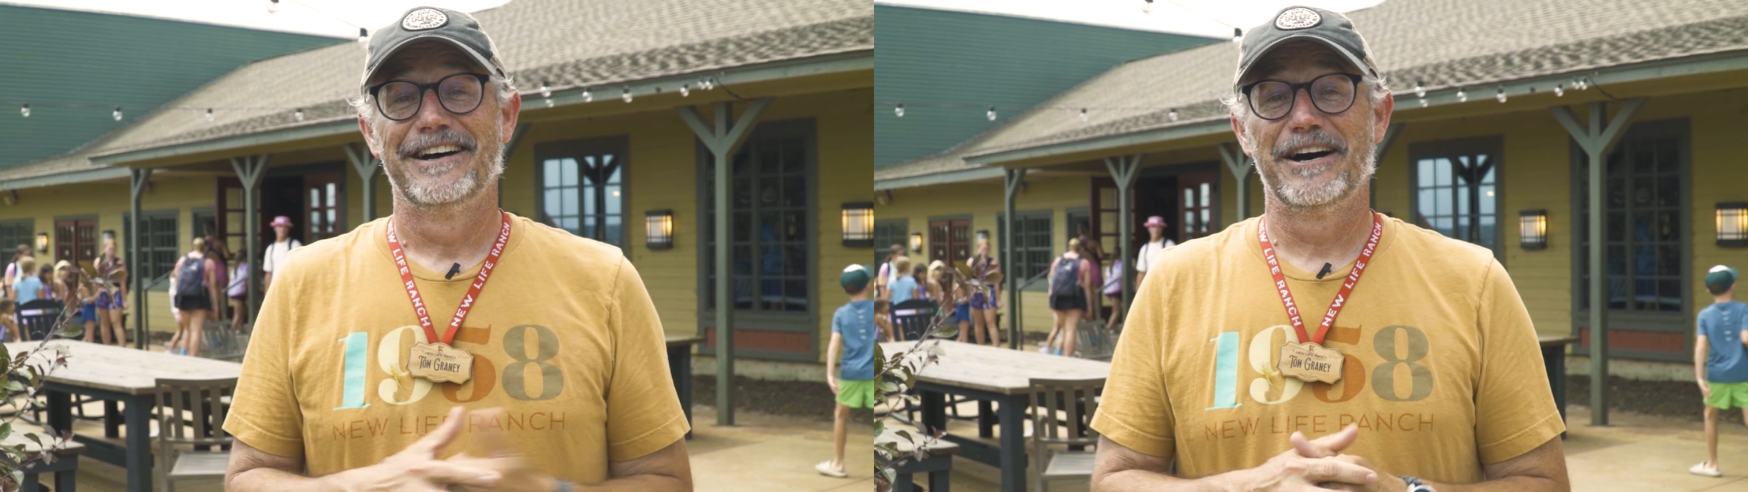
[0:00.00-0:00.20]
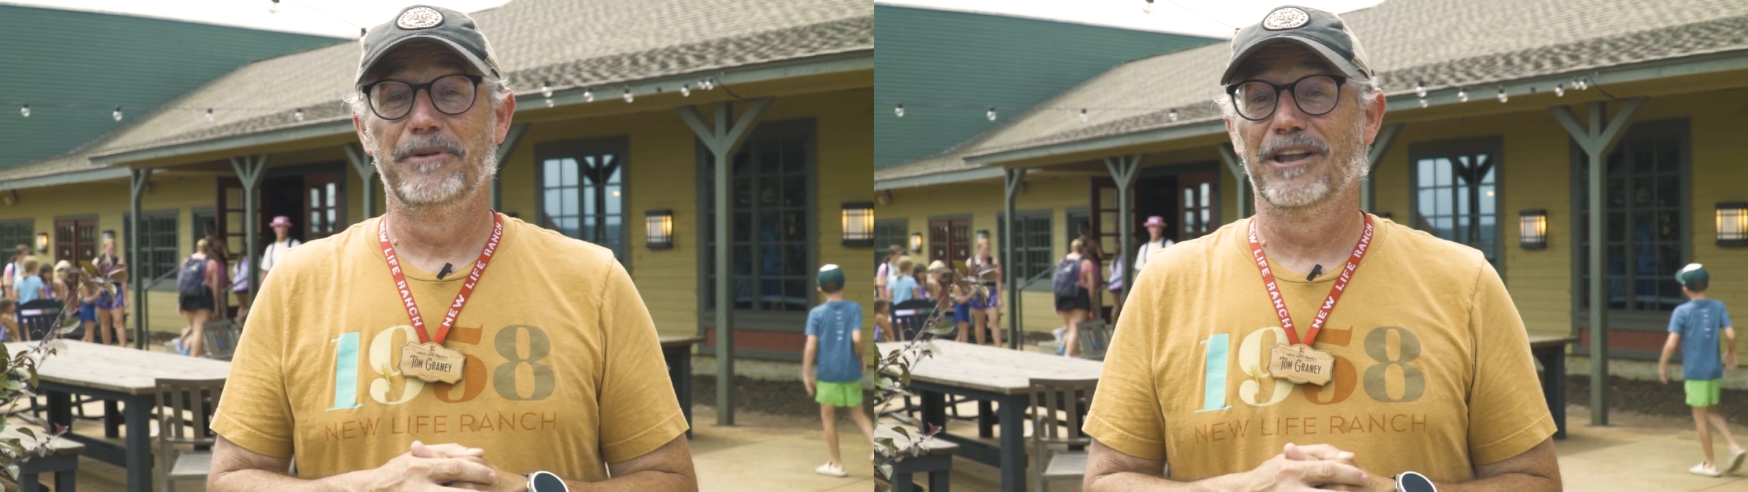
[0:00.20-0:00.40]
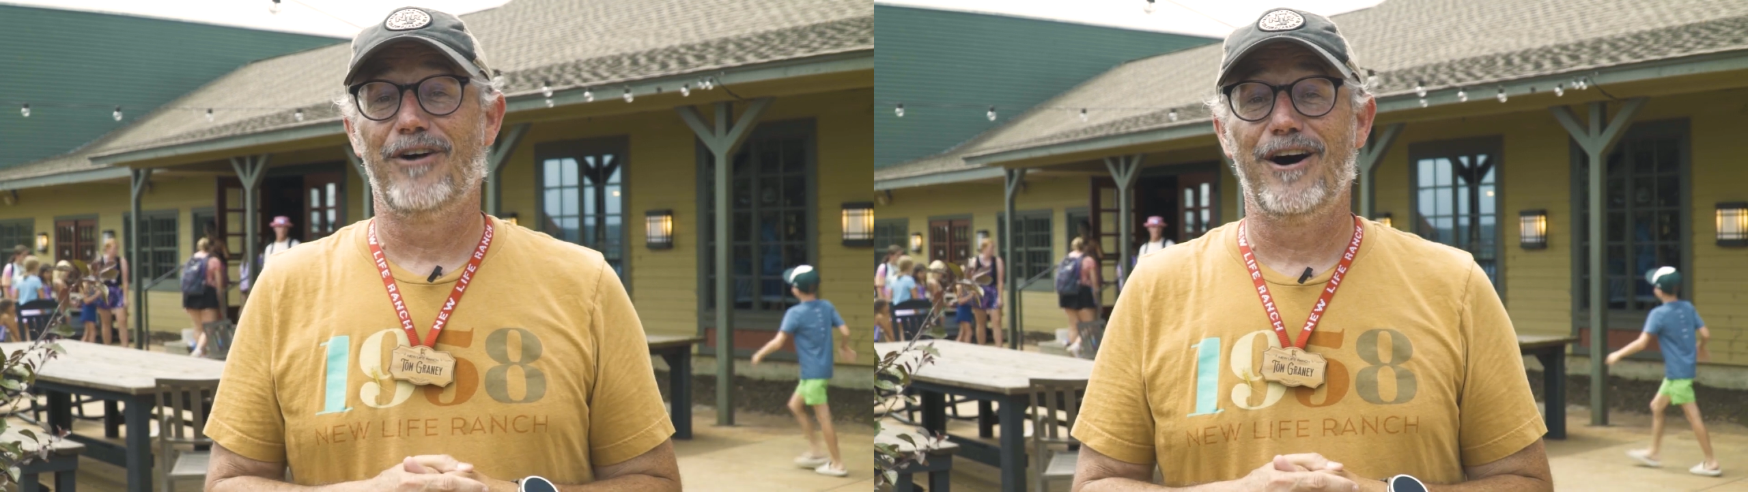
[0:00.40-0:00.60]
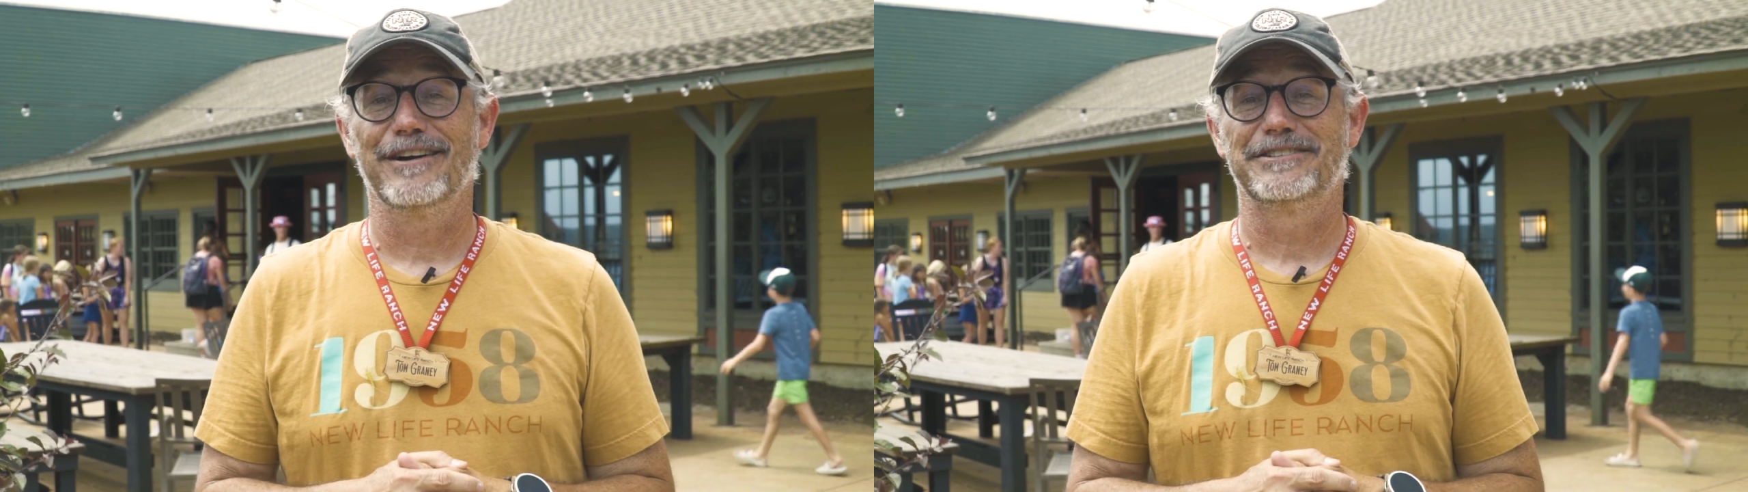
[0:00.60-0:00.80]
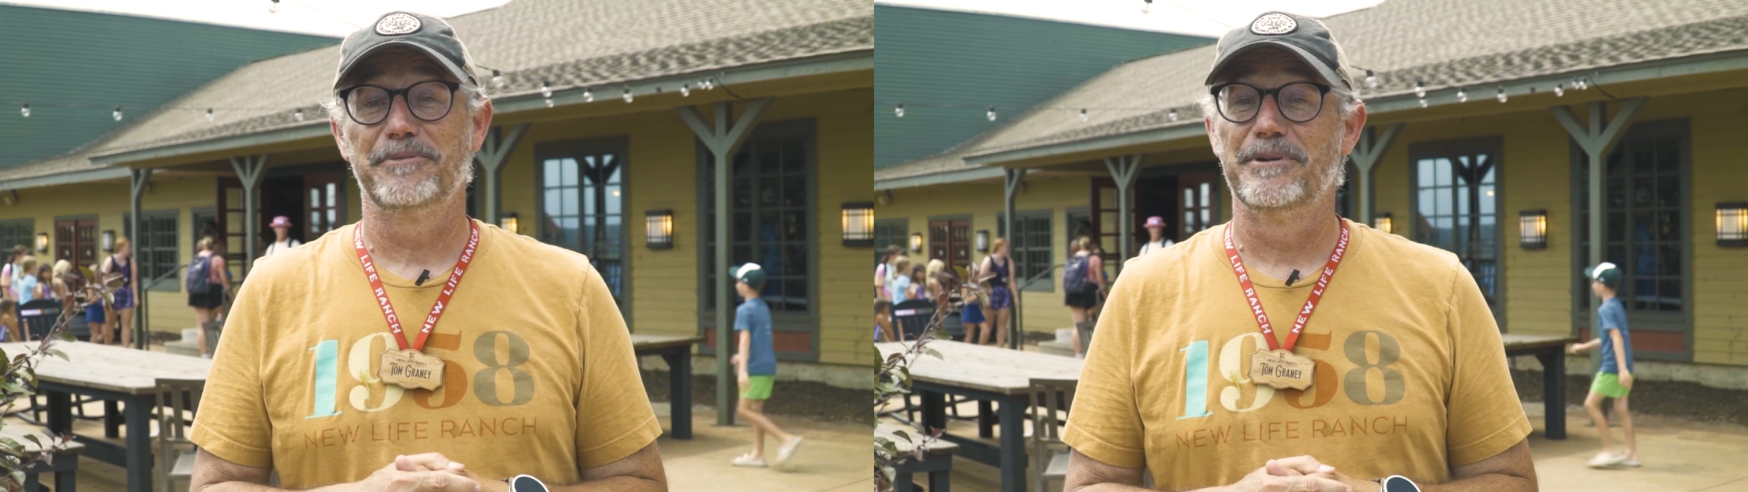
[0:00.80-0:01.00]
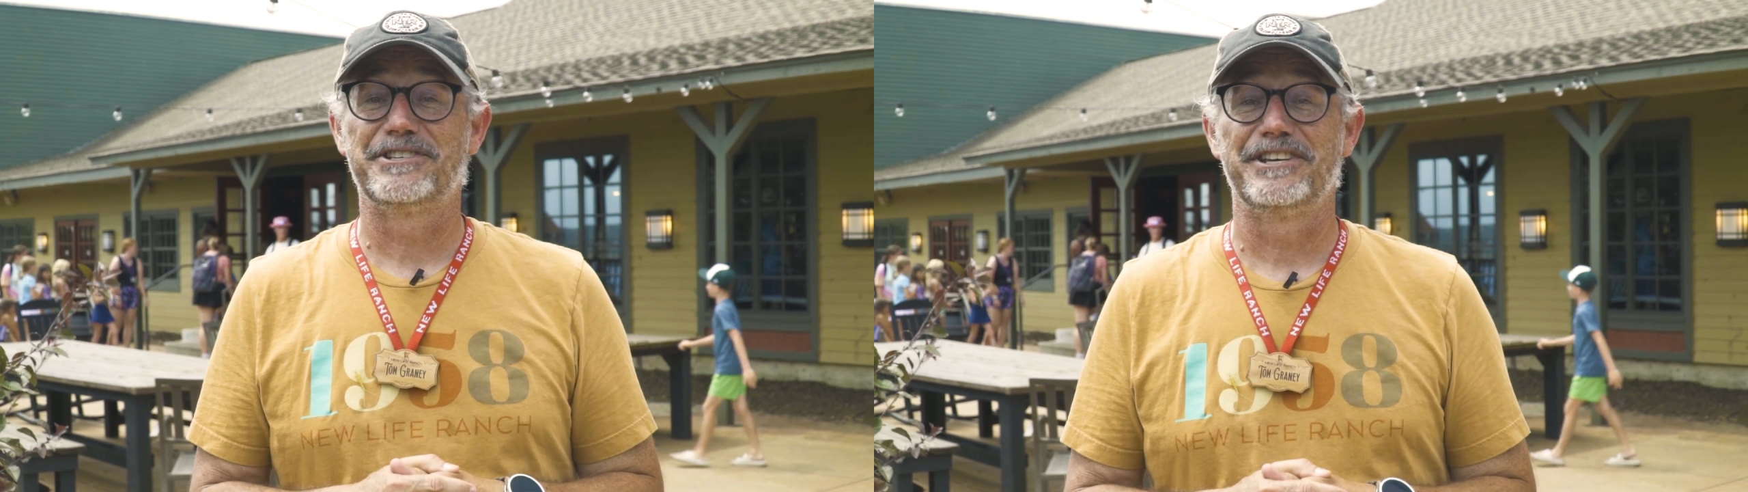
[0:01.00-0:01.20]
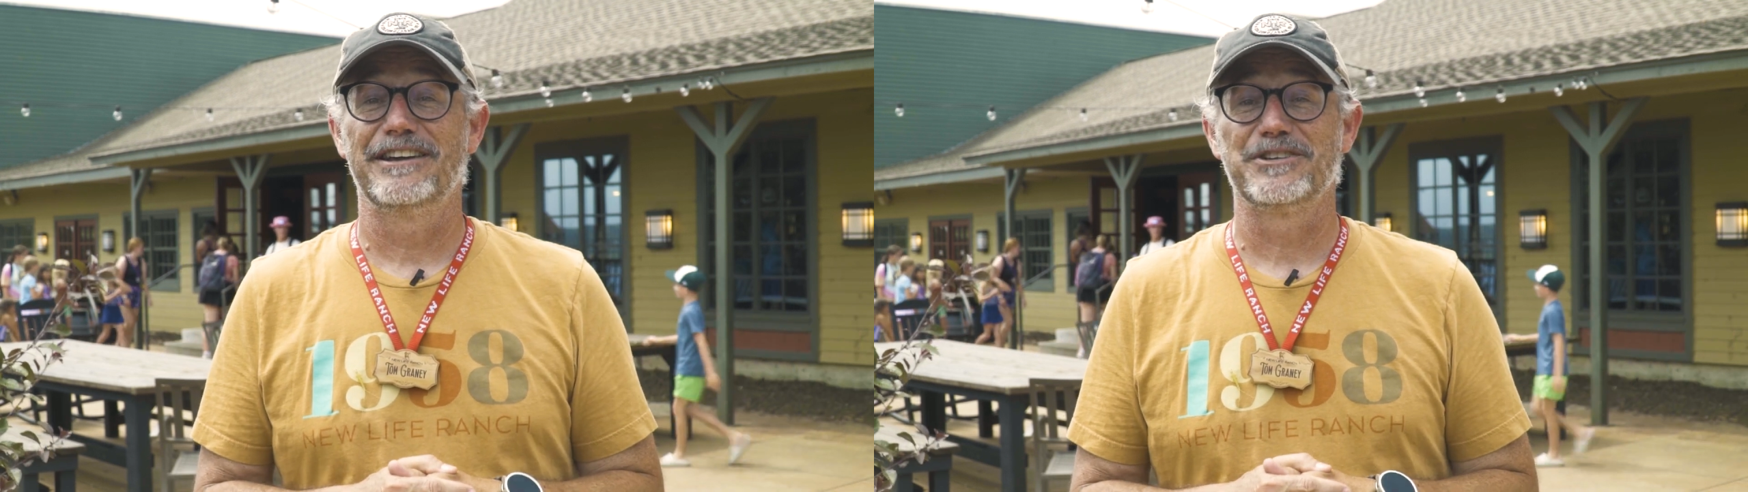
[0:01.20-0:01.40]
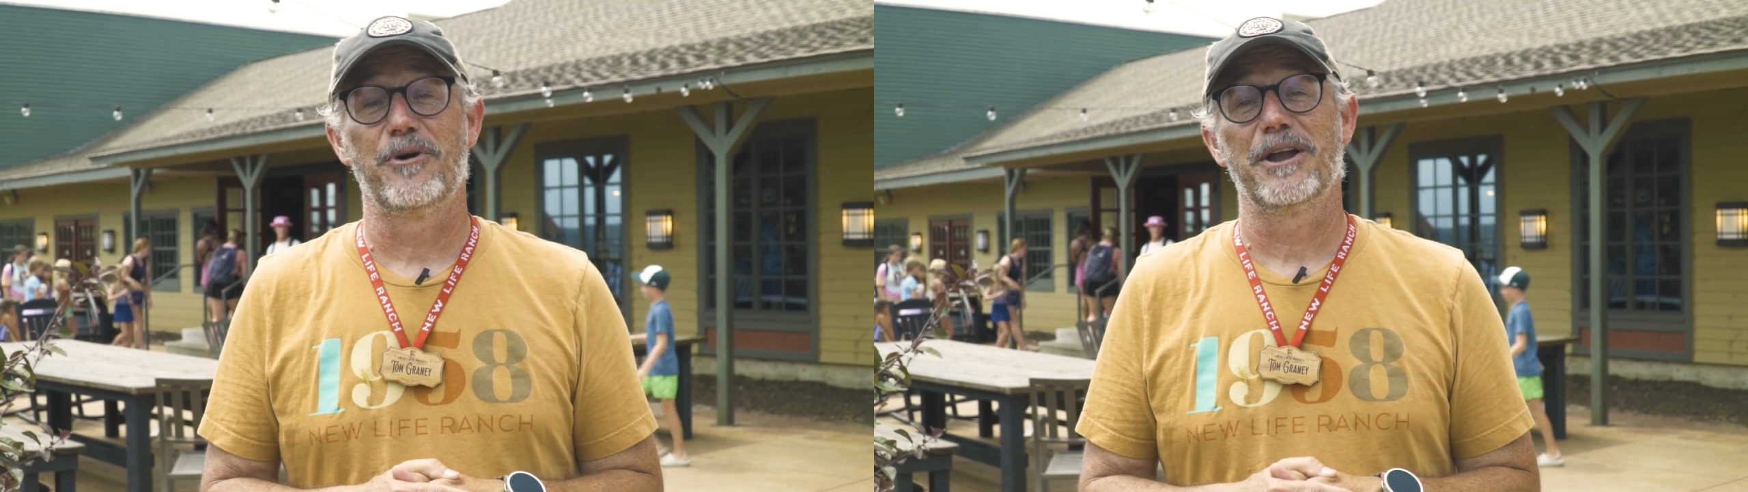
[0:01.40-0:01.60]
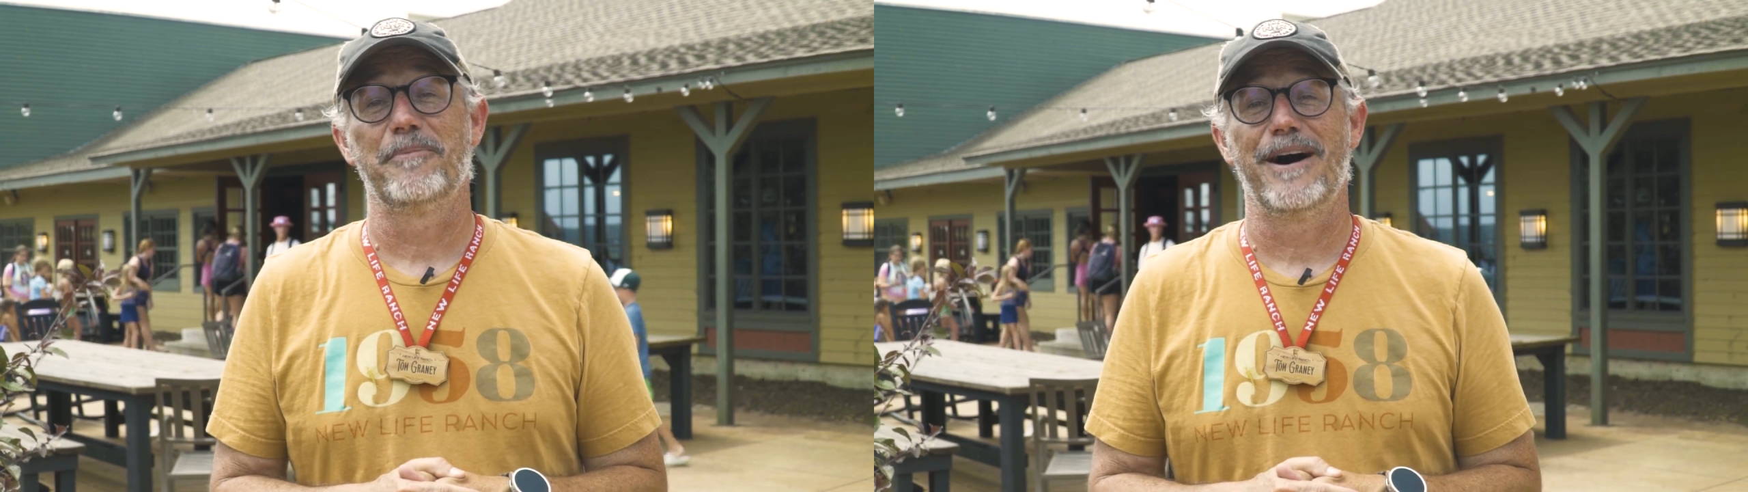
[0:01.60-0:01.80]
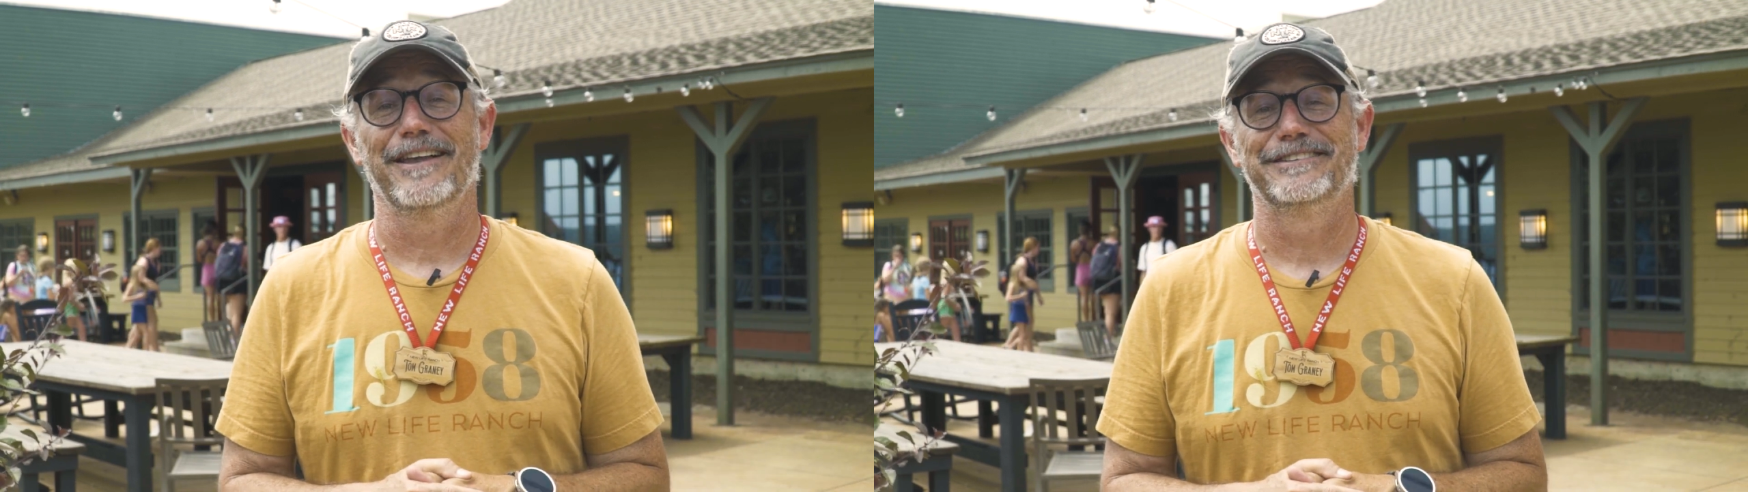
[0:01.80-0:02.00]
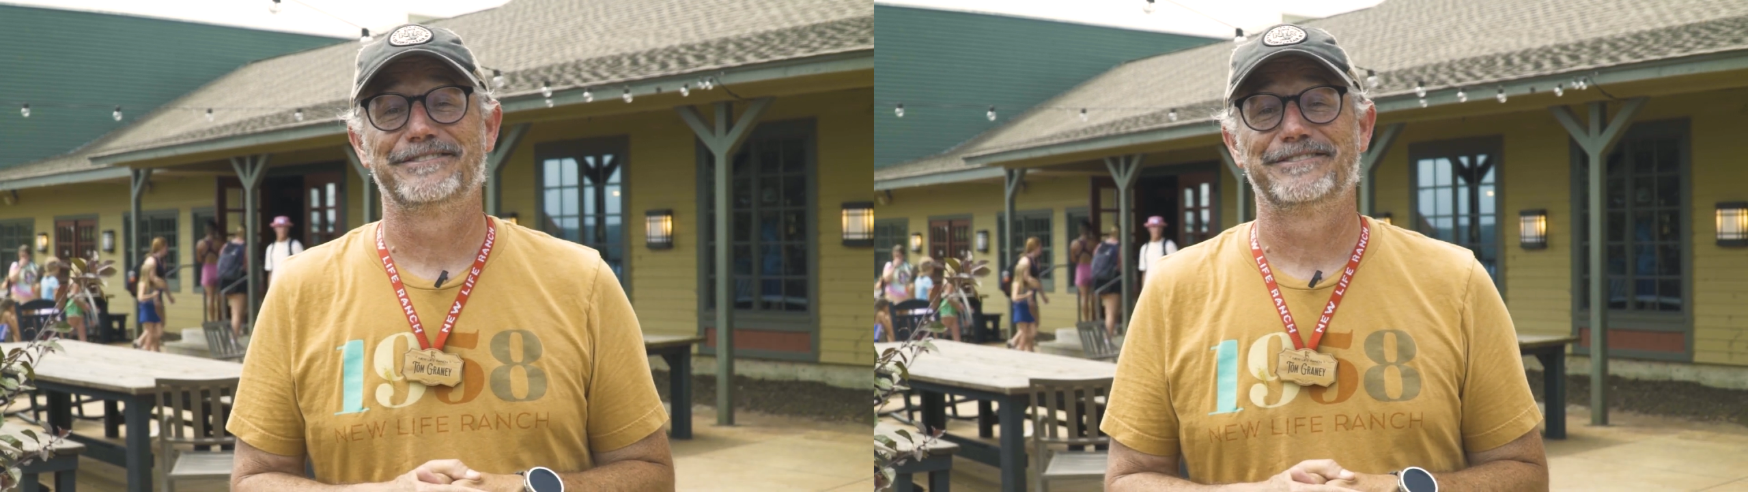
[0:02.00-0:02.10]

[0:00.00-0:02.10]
middle of August to be missionaries in Guatemala.